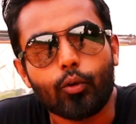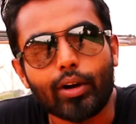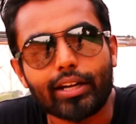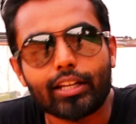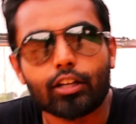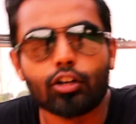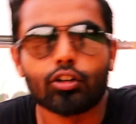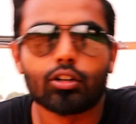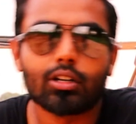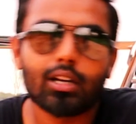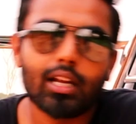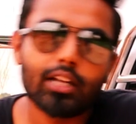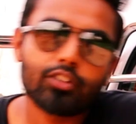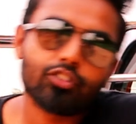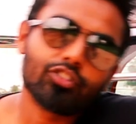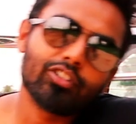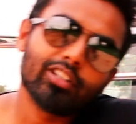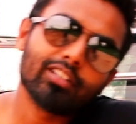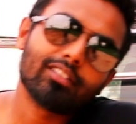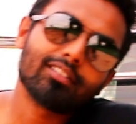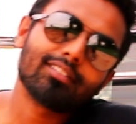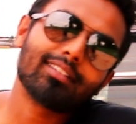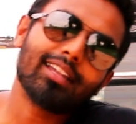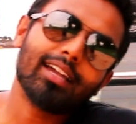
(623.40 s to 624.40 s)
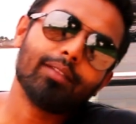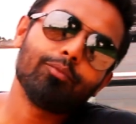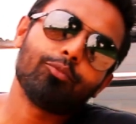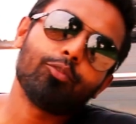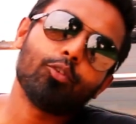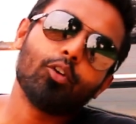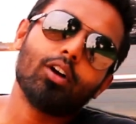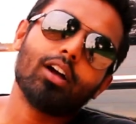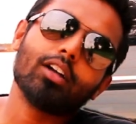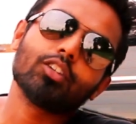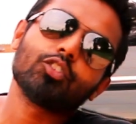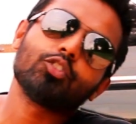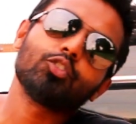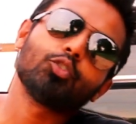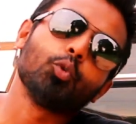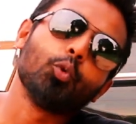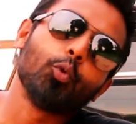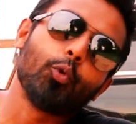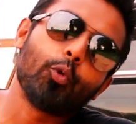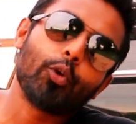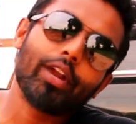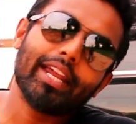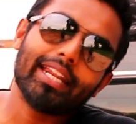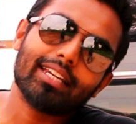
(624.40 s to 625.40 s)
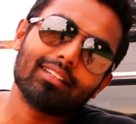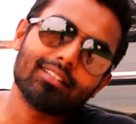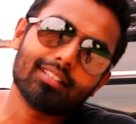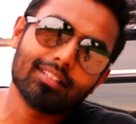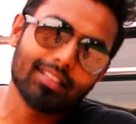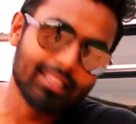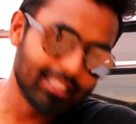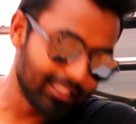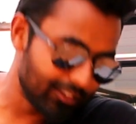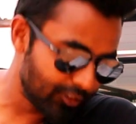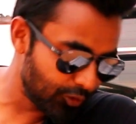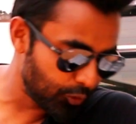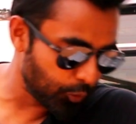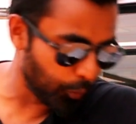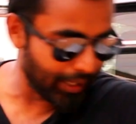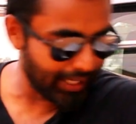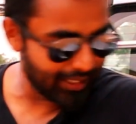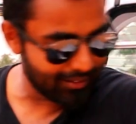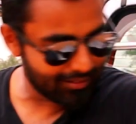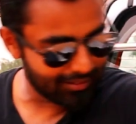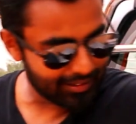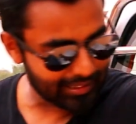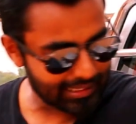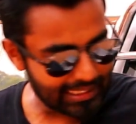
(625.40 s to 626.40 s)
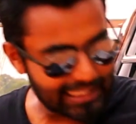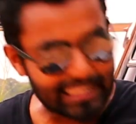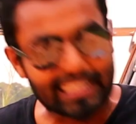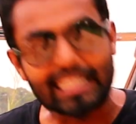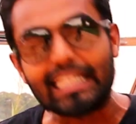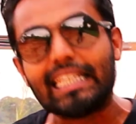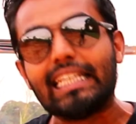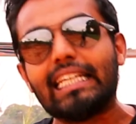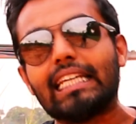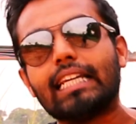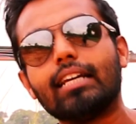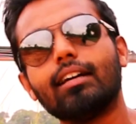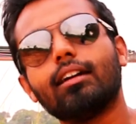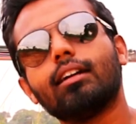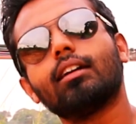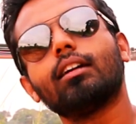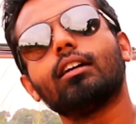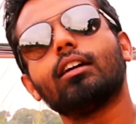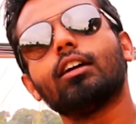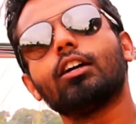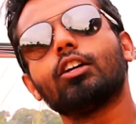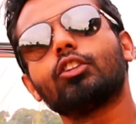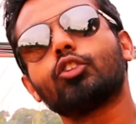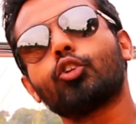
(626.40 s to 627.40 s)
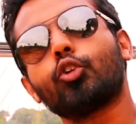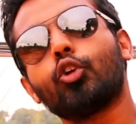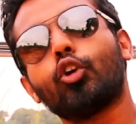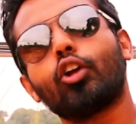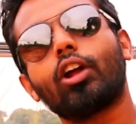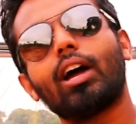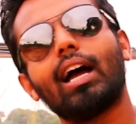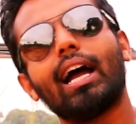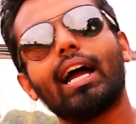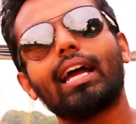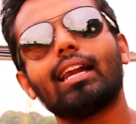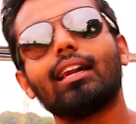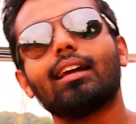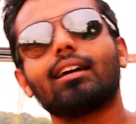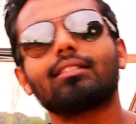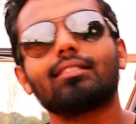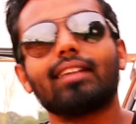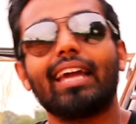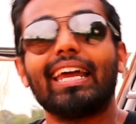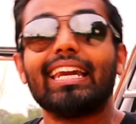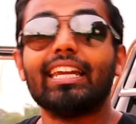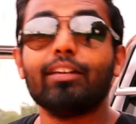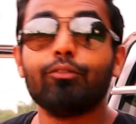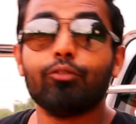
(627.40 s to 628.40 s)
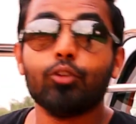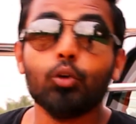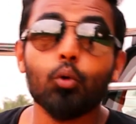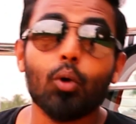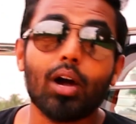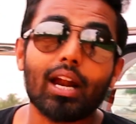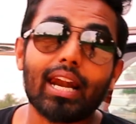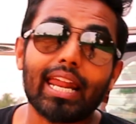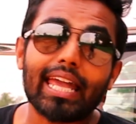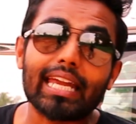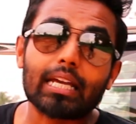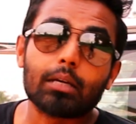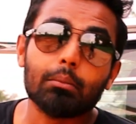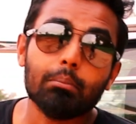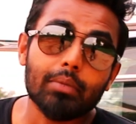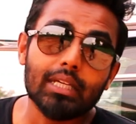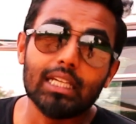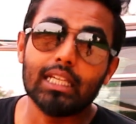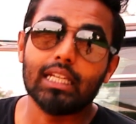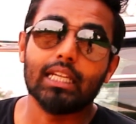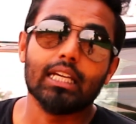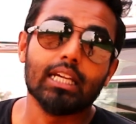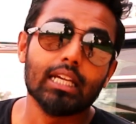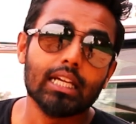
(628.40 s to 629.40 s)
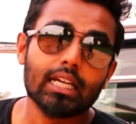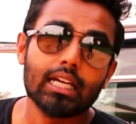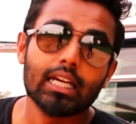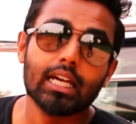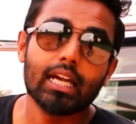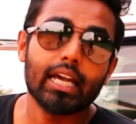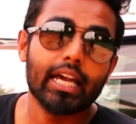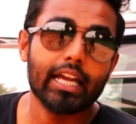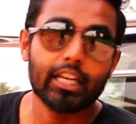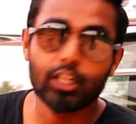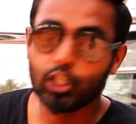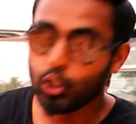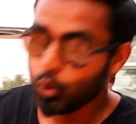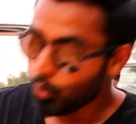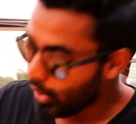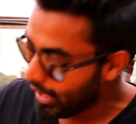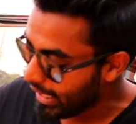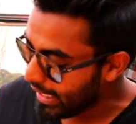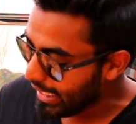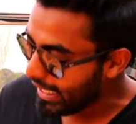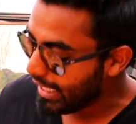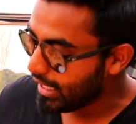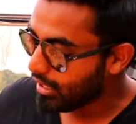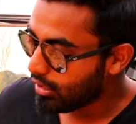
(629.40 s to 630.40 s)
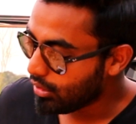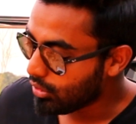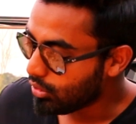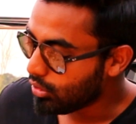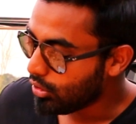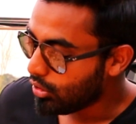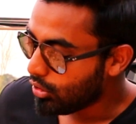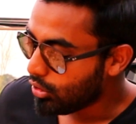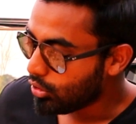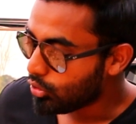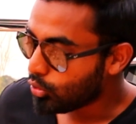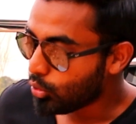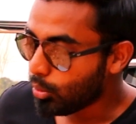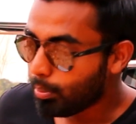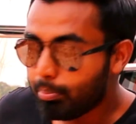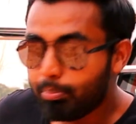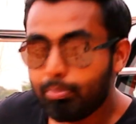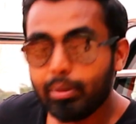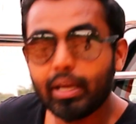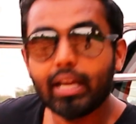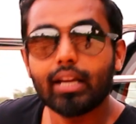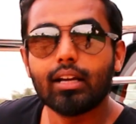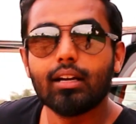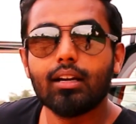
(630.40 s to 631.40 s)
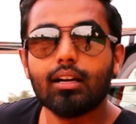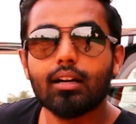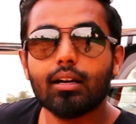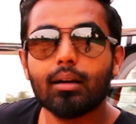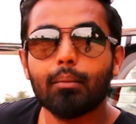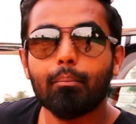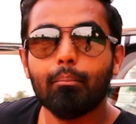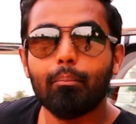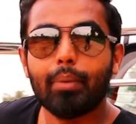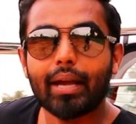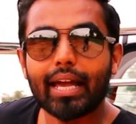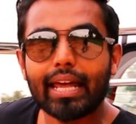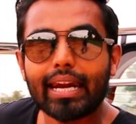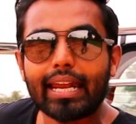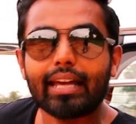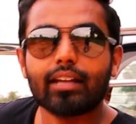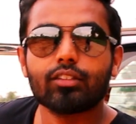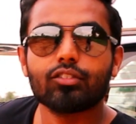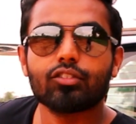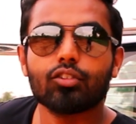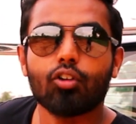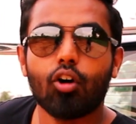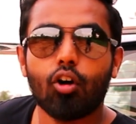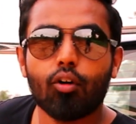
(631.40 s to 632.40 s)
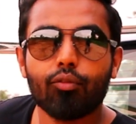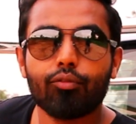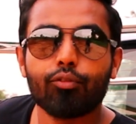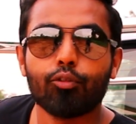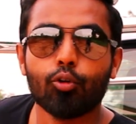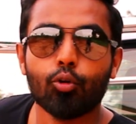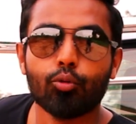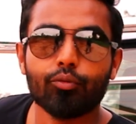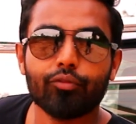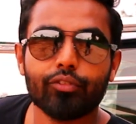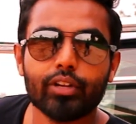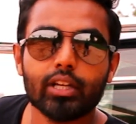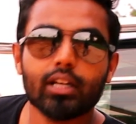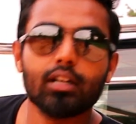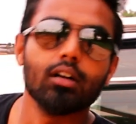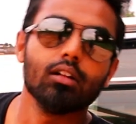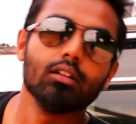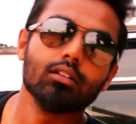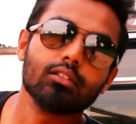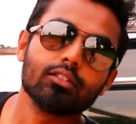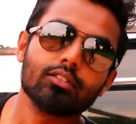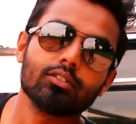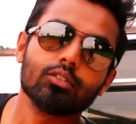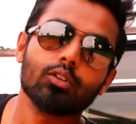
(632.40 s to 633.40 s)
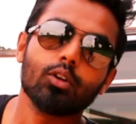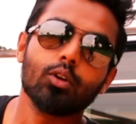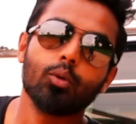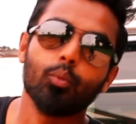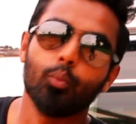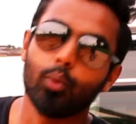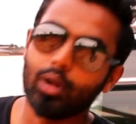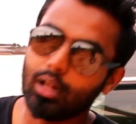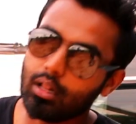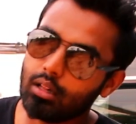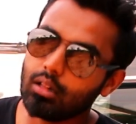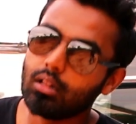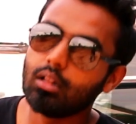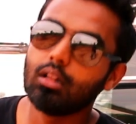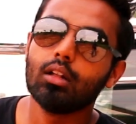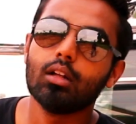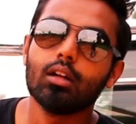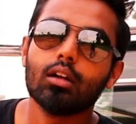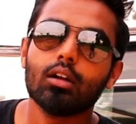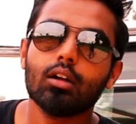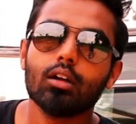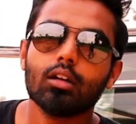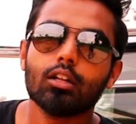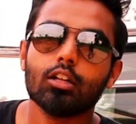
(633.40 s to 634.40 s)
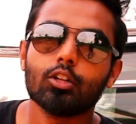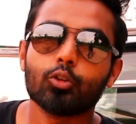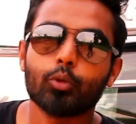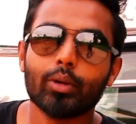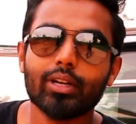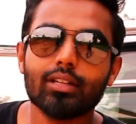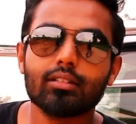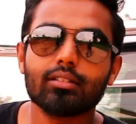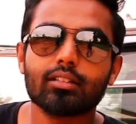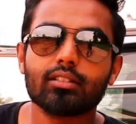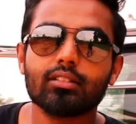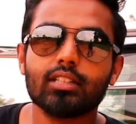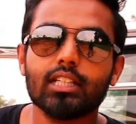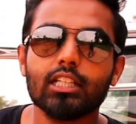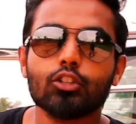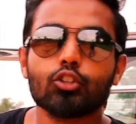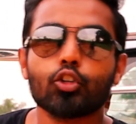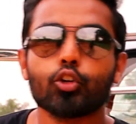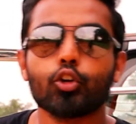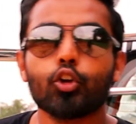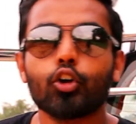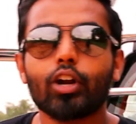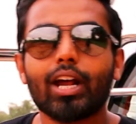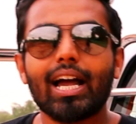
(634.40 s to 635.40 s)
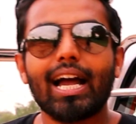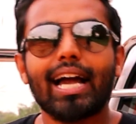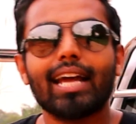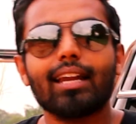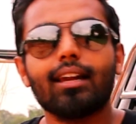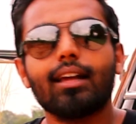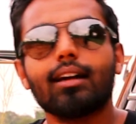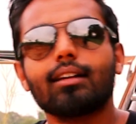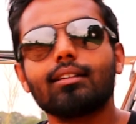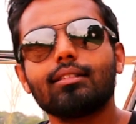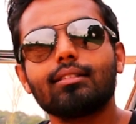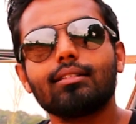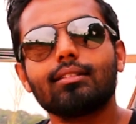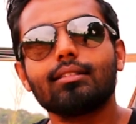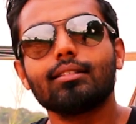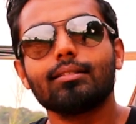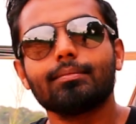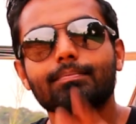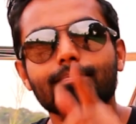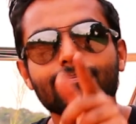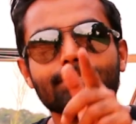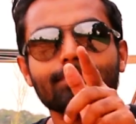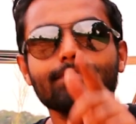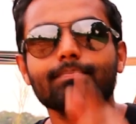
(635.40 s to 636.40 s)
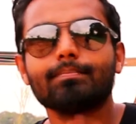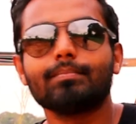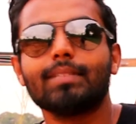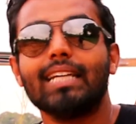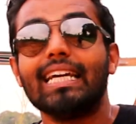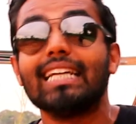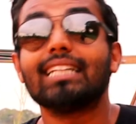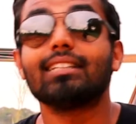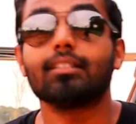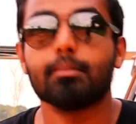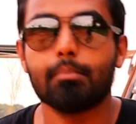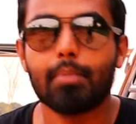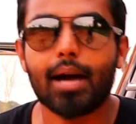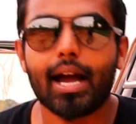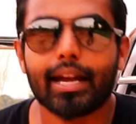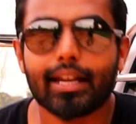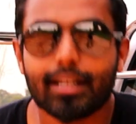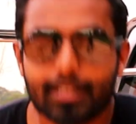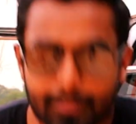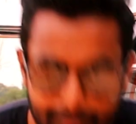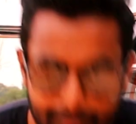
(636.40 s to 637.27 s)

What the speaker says: Right here on Clutched, it's time for us to rate this 2016 Toyota Hilux. And if you are like me and you are into big, badass off-road vehicles, well, the 2016 Toyota Hilux, it's a buy.